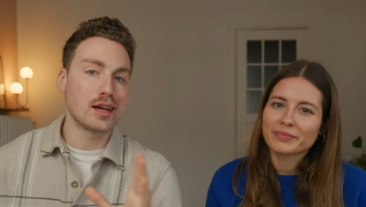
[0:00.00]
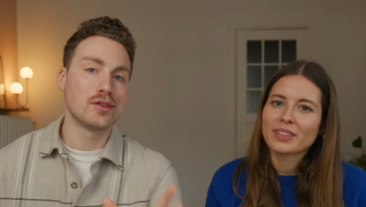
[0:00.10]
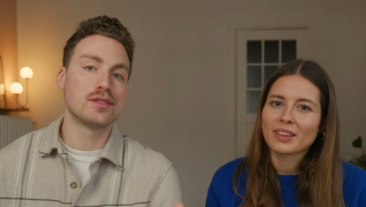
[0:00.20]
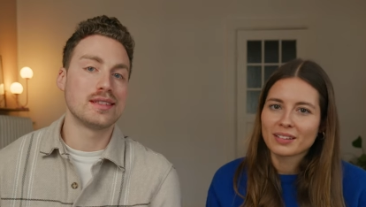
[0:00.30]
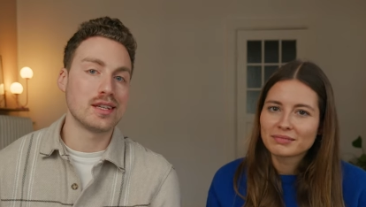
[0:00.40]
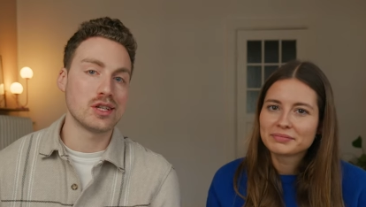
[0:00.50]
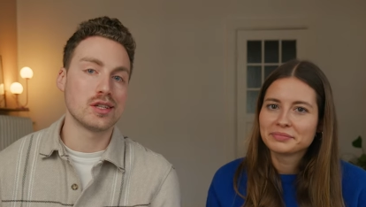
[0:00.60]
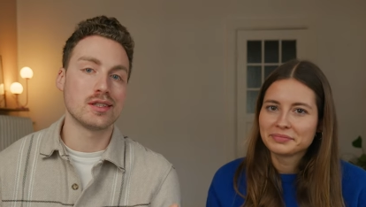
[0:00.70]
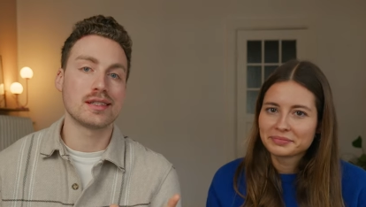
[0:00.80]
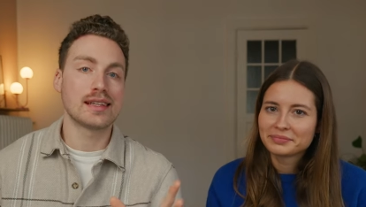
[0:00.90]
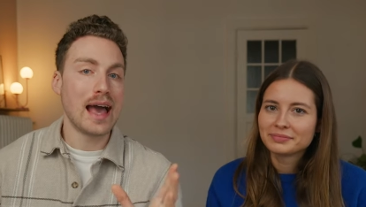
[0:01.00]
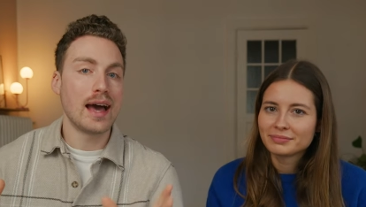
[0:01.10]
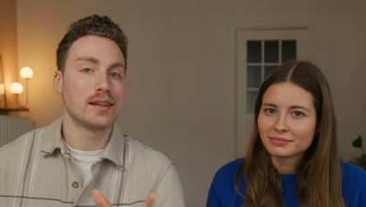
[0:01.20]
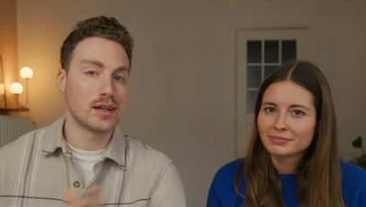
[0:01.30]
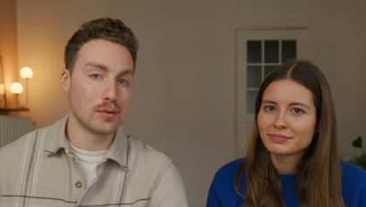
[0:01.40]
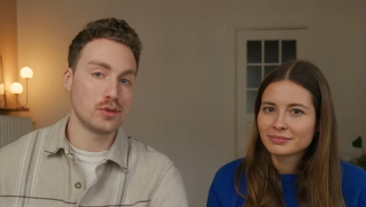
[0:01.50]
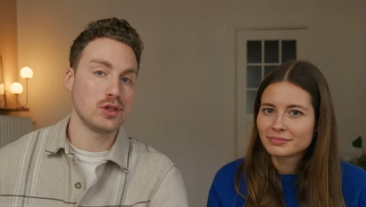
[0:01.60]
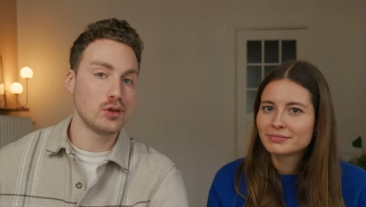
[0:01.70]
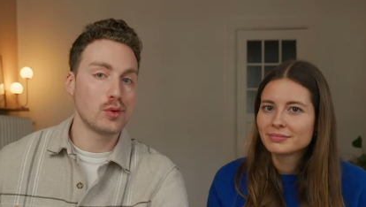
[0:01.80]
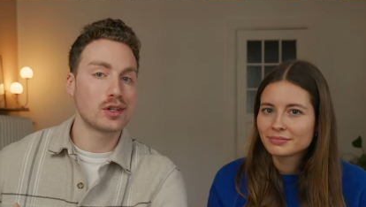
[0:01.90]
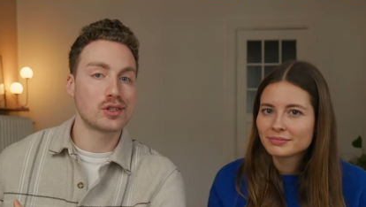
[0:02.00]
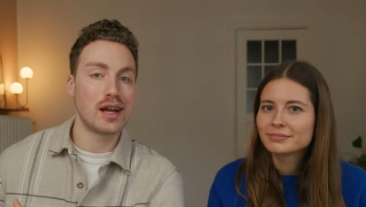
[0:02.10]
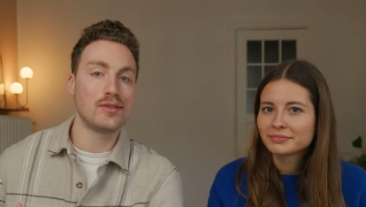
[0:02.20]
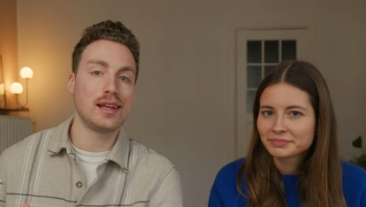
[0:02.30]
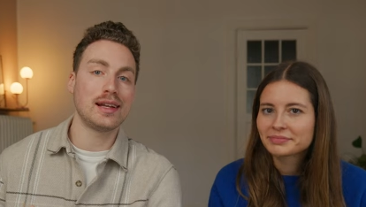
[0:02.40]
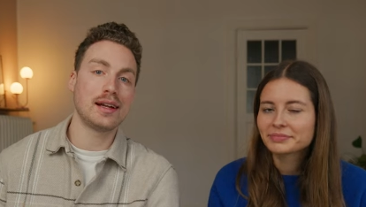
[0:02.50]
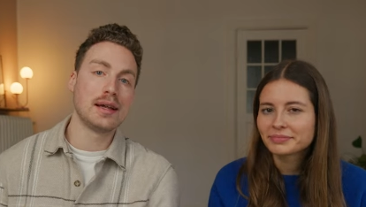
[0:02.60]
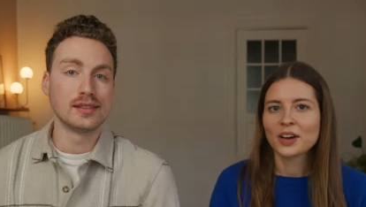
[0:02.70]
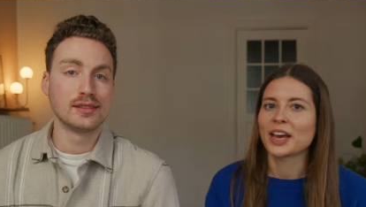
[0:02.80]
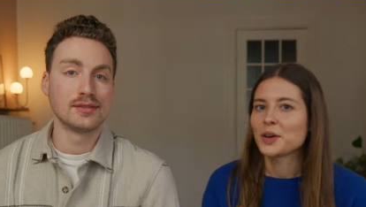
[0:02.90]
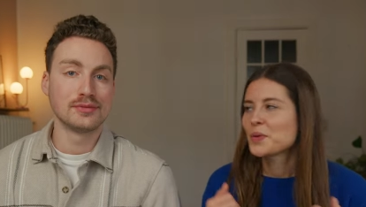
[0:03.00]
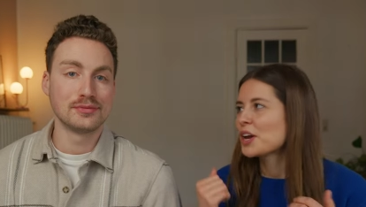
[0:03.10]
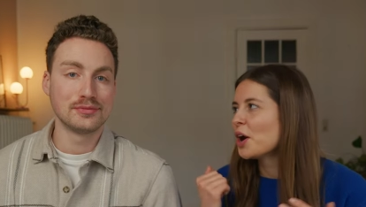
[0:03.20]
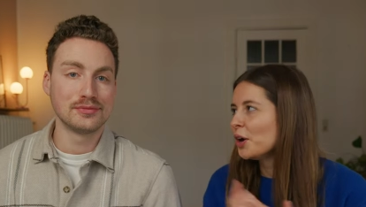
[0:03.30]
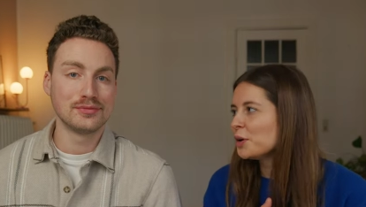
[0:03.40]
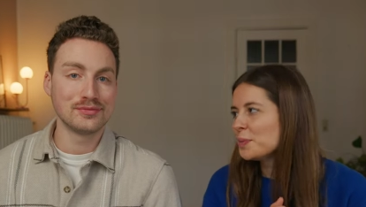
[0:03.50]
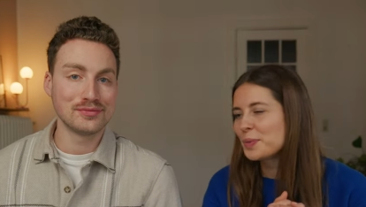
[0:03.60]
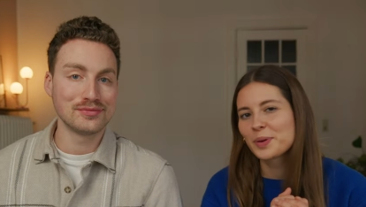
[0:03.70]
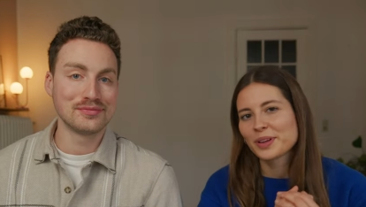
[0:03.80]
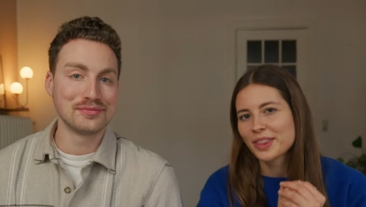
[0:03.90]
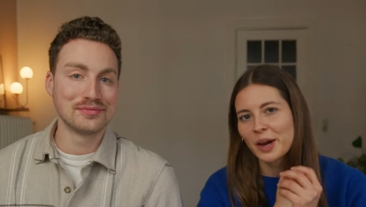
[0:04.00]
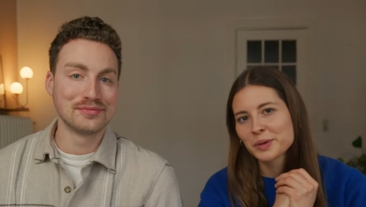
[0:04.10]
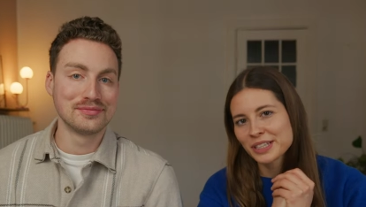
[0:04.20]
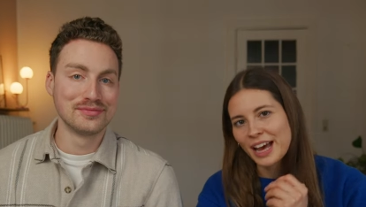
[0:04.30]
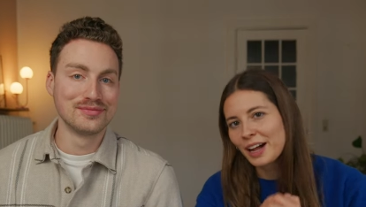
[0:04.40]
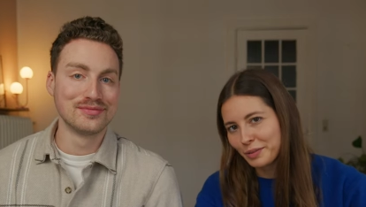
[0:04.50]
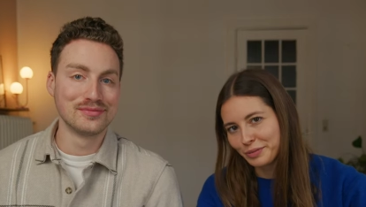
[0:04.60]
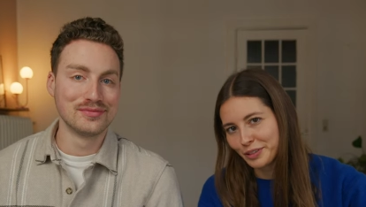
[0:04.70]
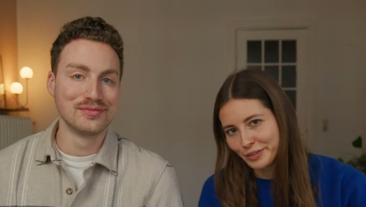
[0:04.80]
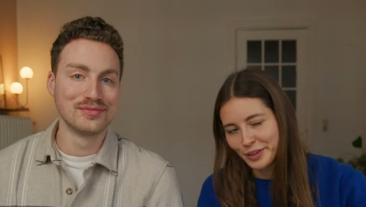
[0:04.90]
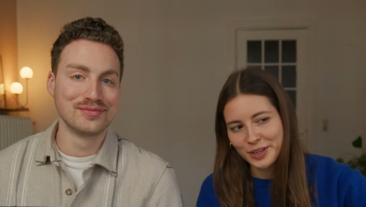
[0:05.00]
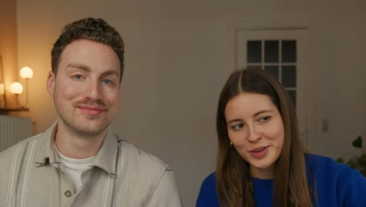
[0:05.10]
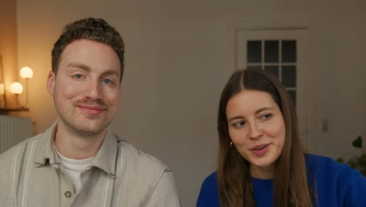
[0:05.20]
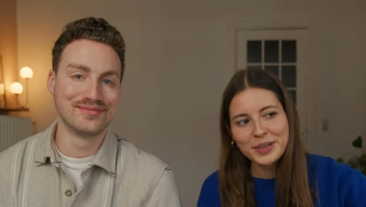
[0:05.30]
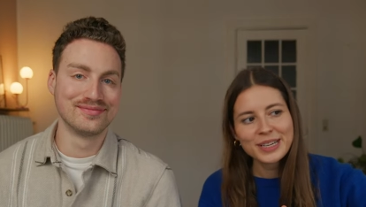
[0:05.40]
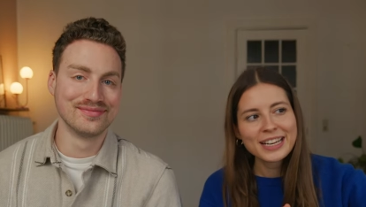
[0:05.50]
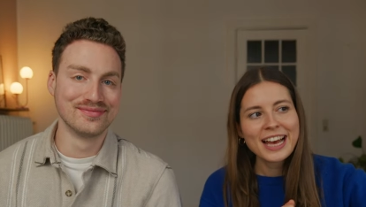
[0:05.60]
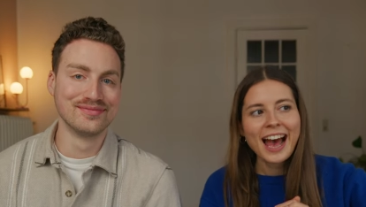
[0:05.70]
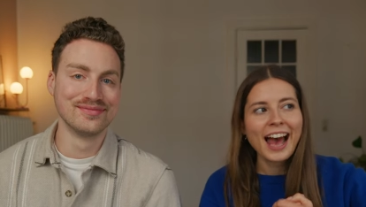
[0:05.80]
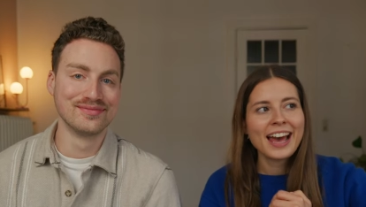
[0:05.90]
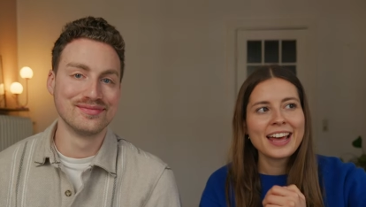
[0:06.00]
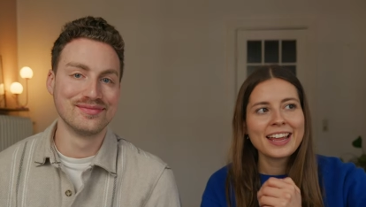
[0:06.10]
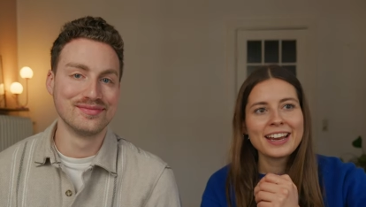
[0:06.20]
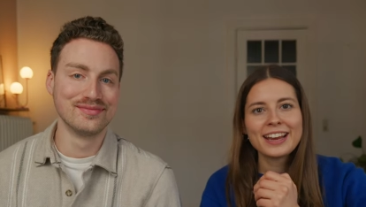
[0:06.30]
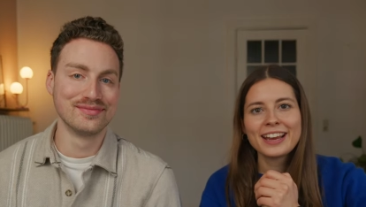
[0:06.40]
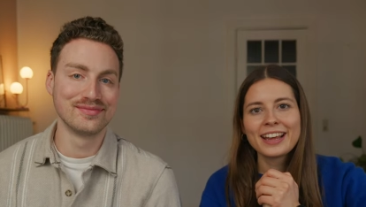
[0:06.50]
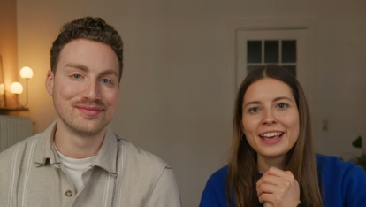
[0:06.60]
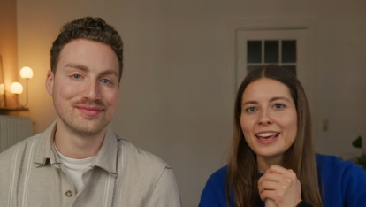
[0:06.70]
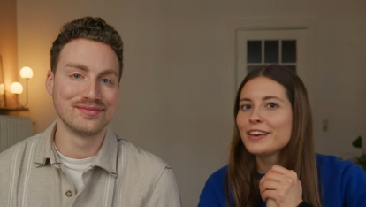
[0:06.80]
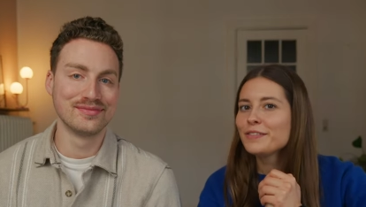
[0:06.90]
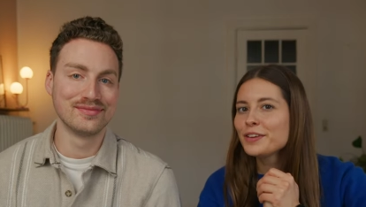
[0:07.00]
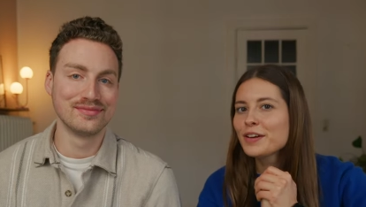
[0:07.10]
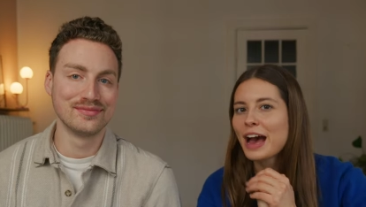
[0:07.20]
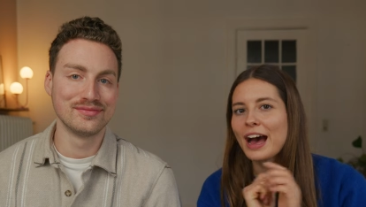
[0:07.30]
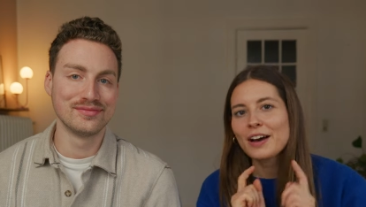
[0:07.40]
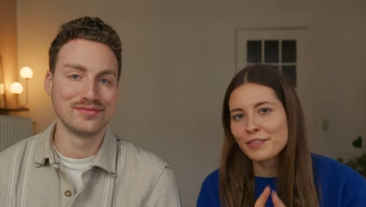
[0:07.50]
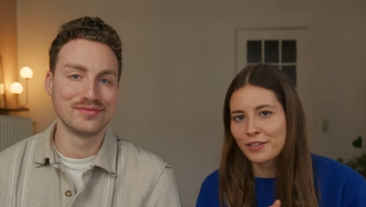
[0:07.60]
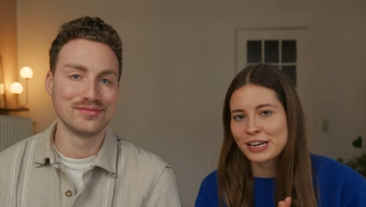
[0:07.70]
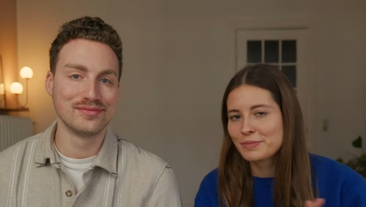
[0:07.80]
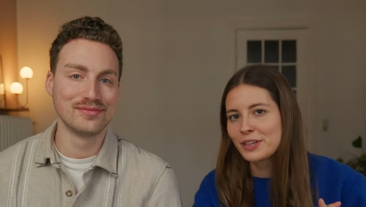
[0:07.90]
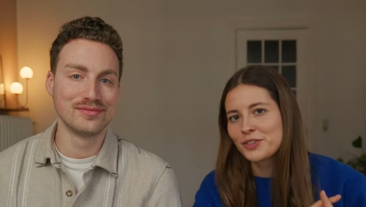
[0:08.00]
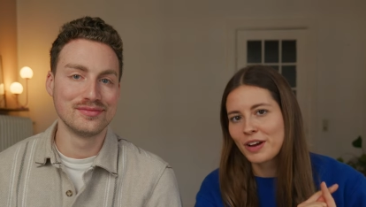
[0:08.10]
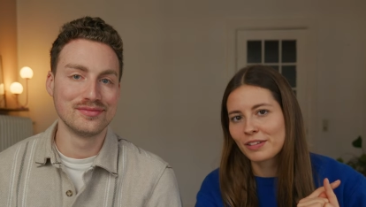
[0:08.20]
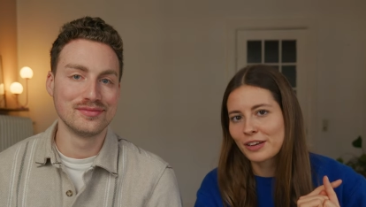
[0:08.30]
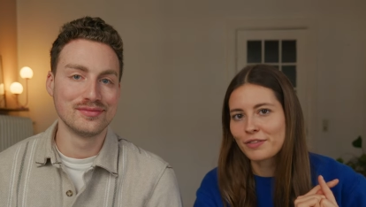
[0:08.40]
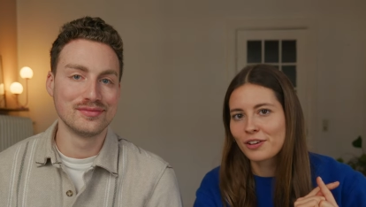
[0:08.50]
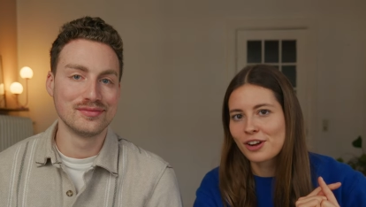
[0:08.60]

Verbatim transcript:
Speaker 1: kind of decisions can come to you while traveling.
Speaker 2: Okay, we hope that was helpful for you. And if you have already been traveling for